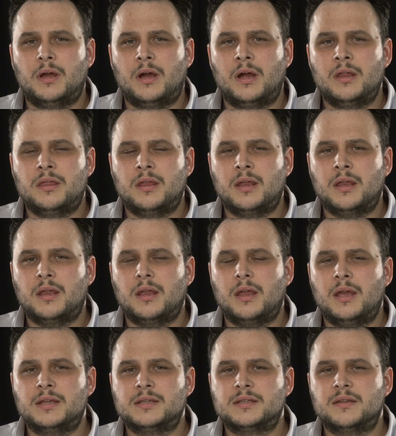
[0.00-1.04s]
I think
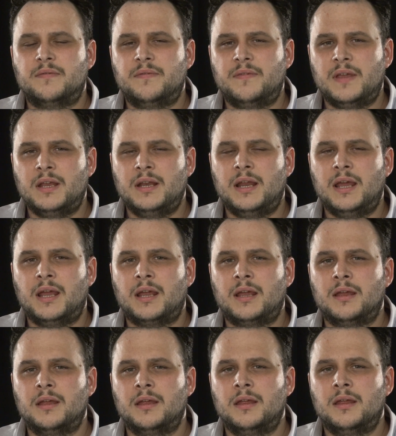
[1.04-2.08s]
it's a
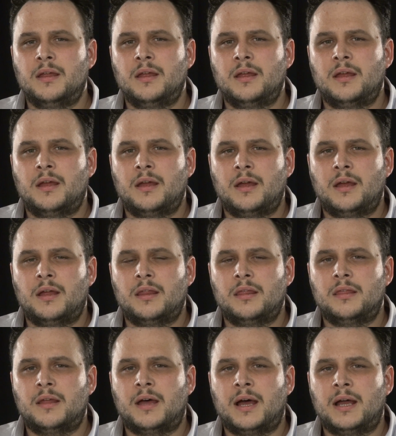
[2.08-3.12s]
feeling
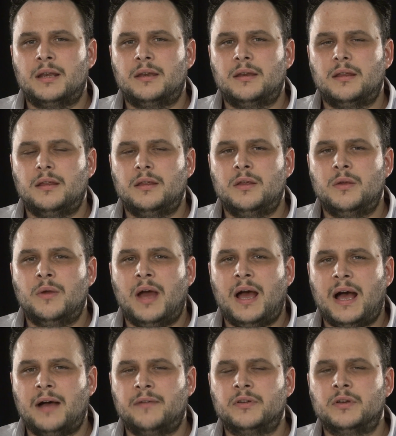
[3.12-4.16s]
that you
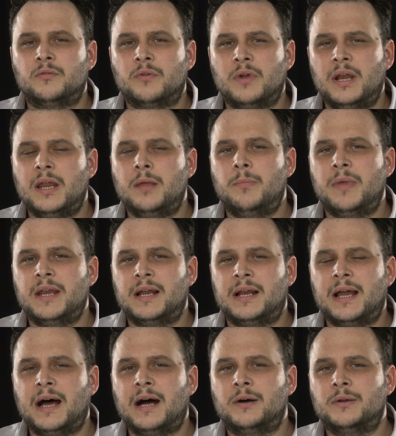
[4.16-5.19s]
haven't really been
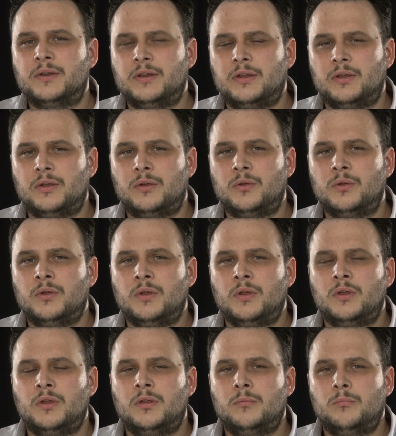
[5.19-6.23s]
allowed to
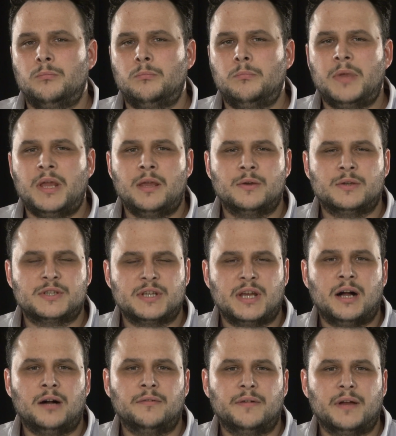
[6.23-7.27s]
be
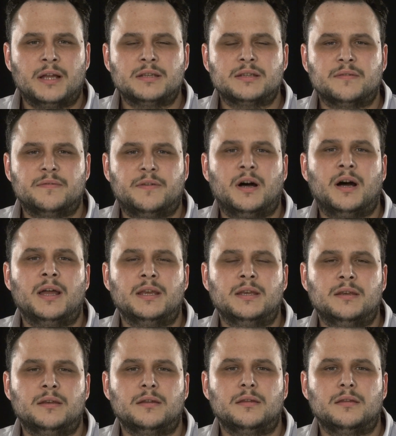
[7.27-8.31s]
yourself and to
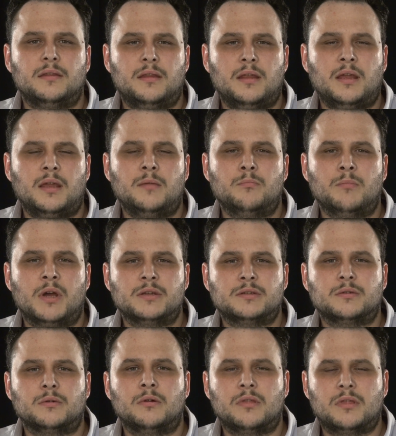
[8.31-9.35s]
find the
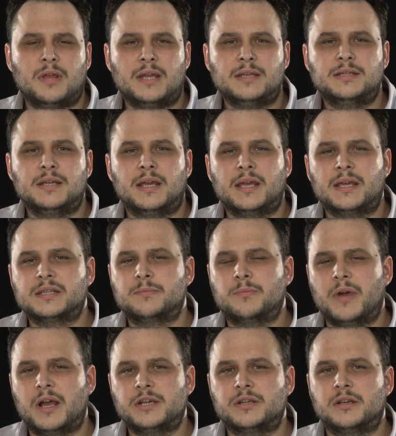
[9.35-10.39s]
most authentic
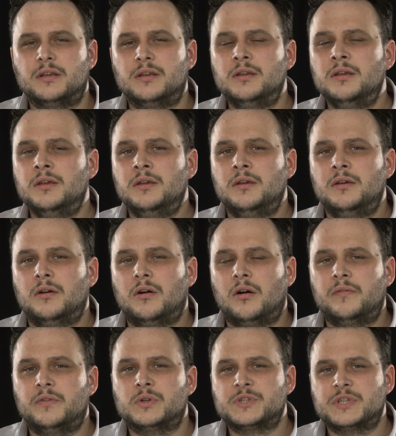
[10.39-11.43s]
expression
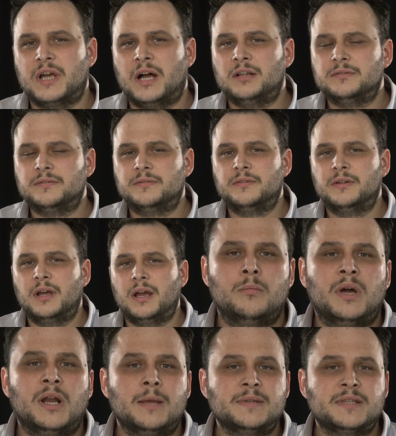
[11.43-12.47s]
of yourself.
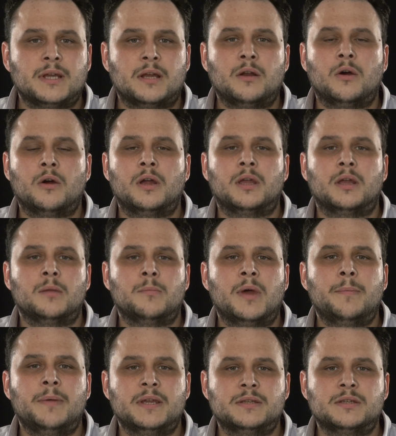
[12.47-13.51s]
My name's Dan Horrigan and
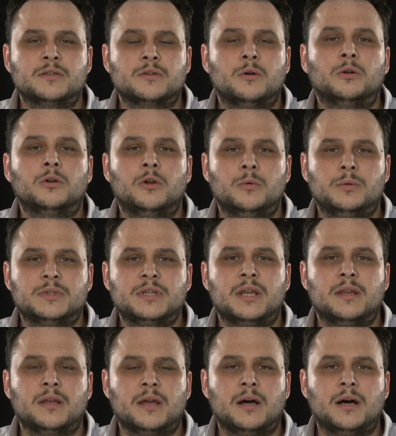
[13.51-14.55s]
my piece is called Who Will
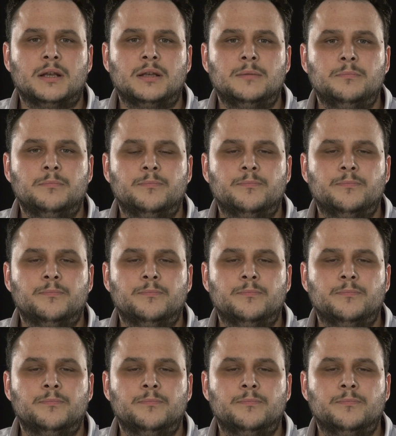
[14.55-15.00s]
Tend the Garden?